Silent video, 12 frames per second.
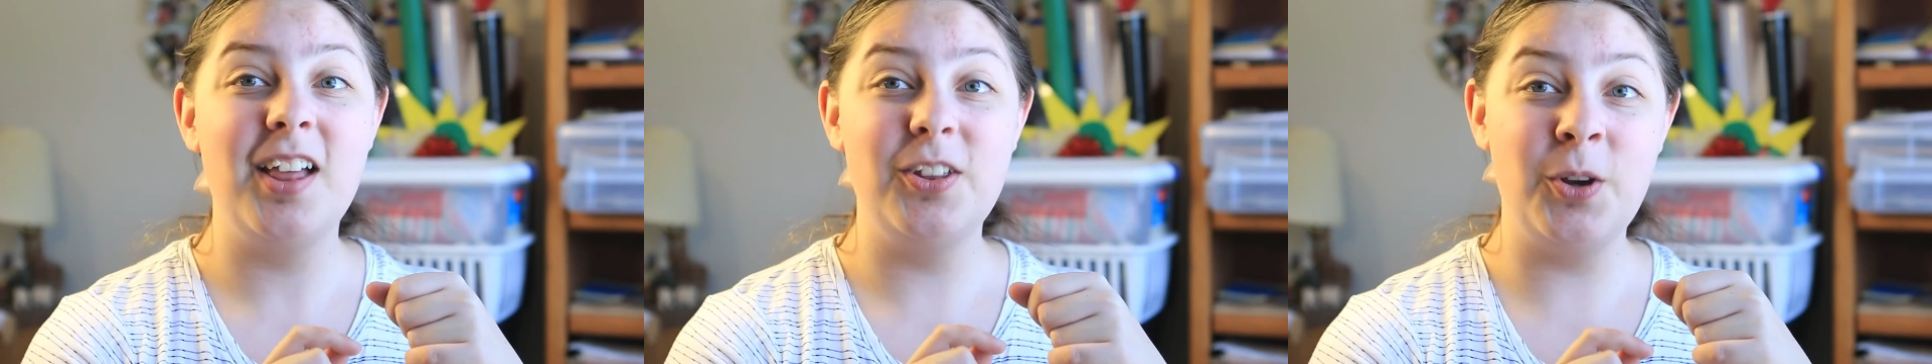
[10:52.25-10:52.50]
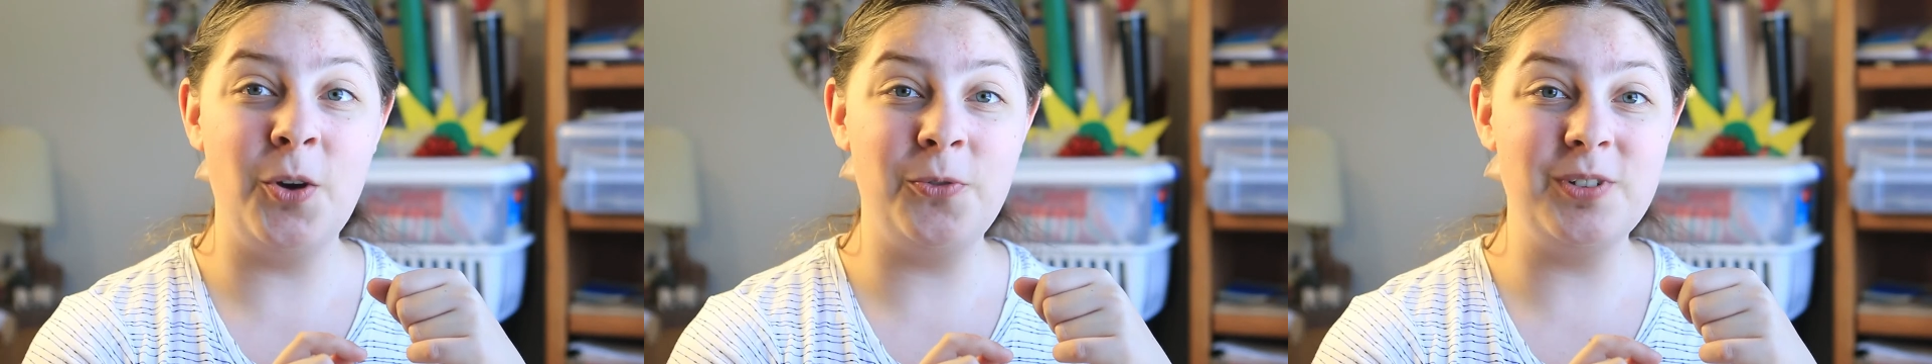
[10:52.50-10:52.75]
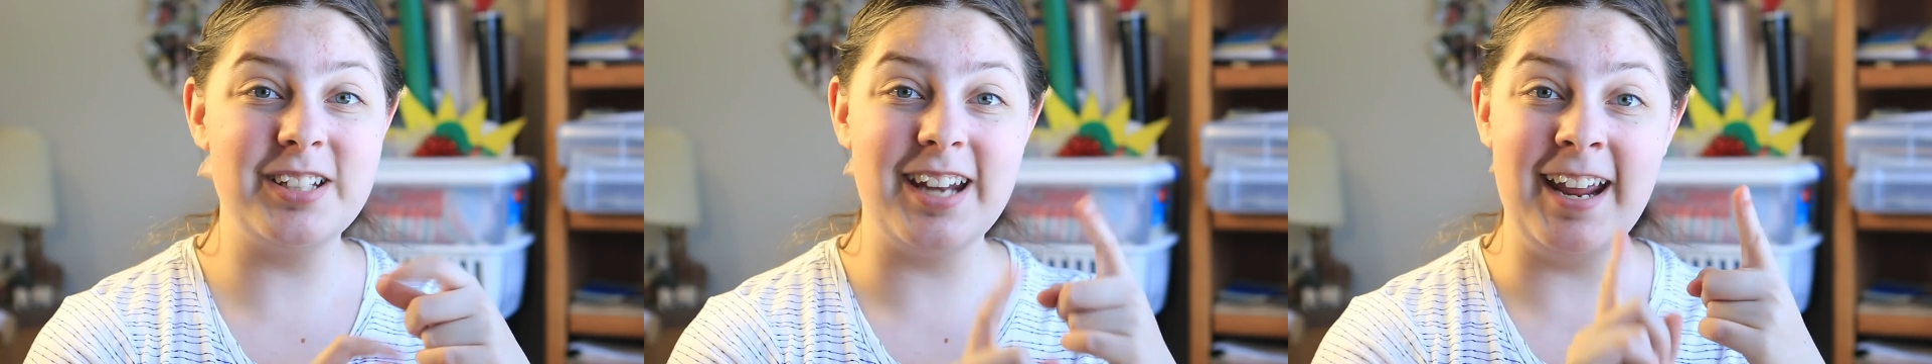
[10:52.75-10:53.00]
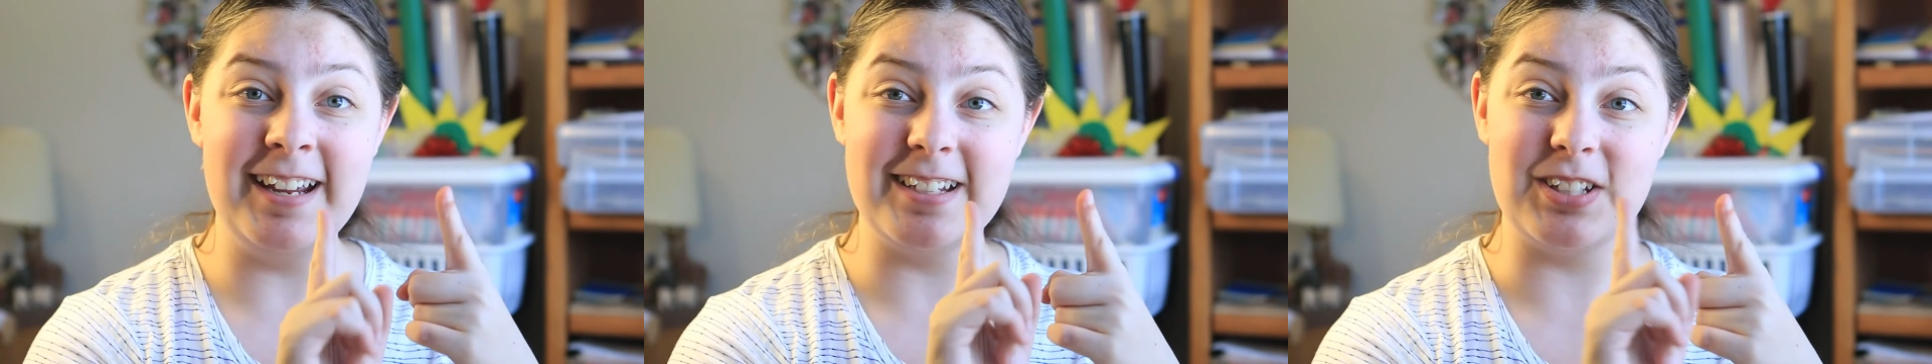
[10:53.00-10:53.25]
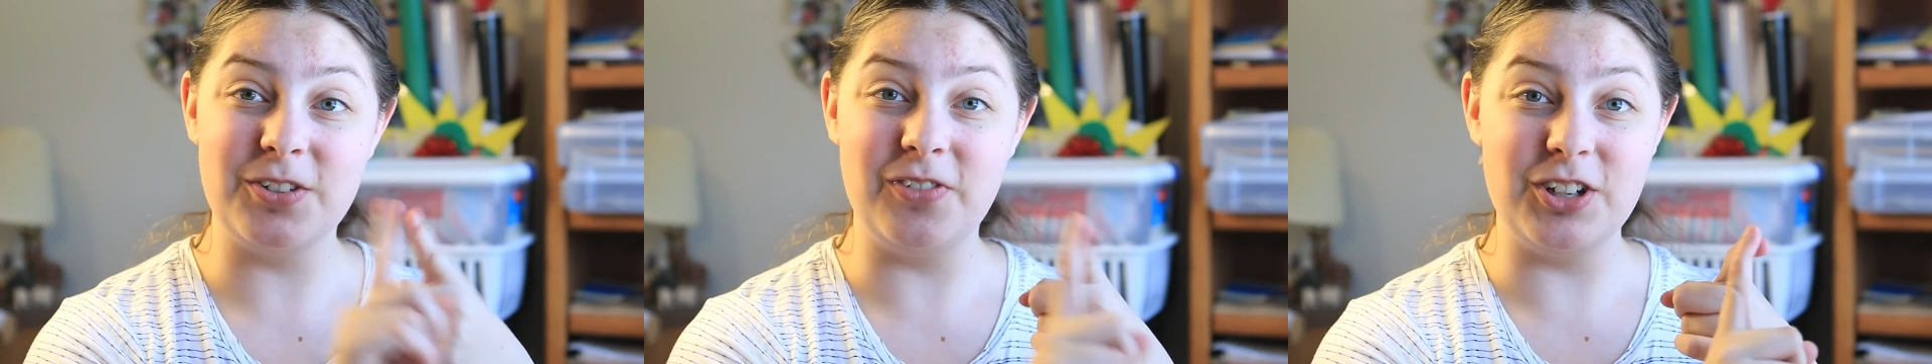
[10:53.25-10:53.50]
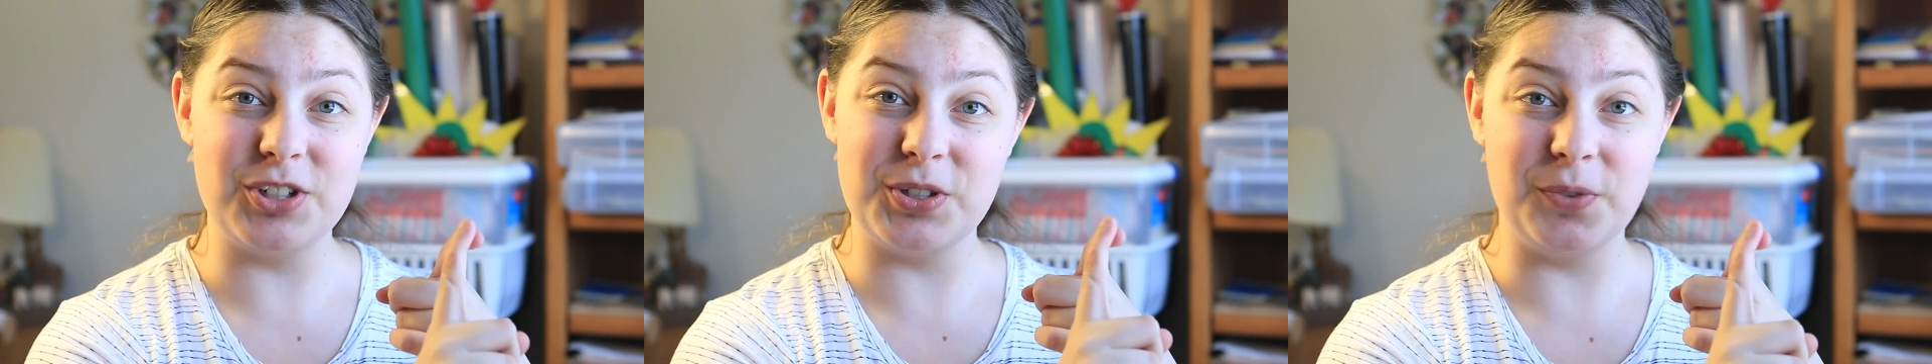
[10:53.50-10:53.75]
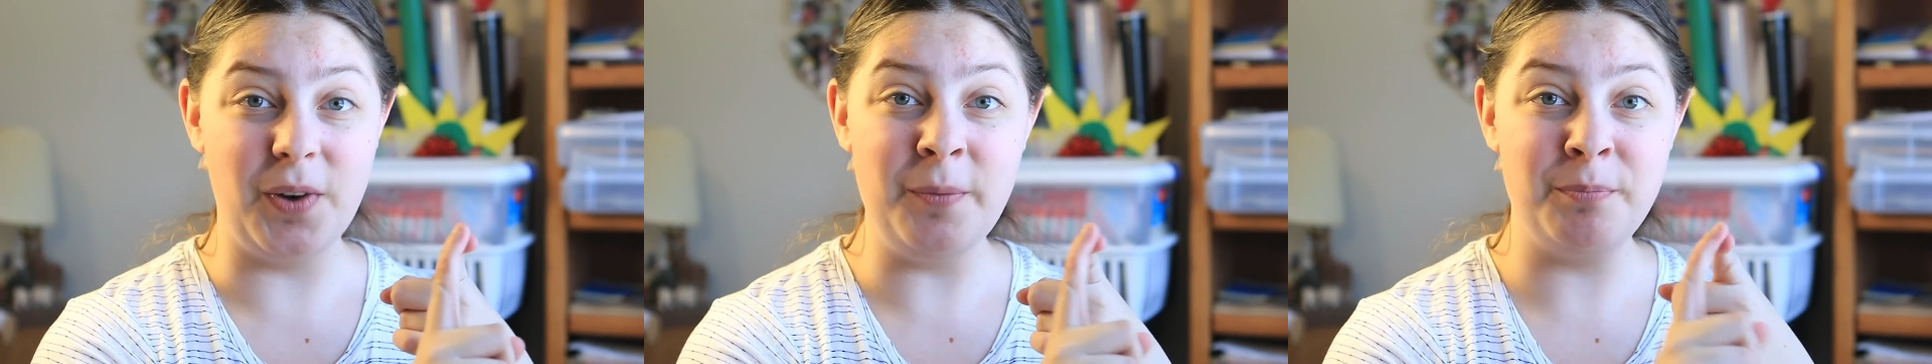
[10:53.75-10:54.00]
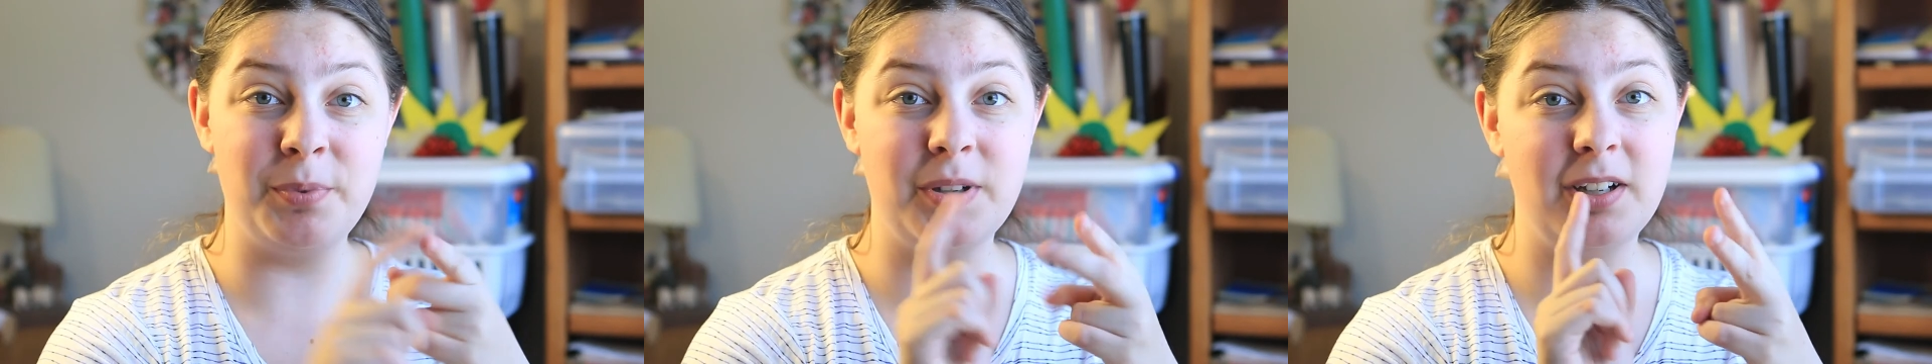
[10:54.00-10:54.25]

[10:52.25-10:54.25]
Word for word: The goal for today is to finish the rump,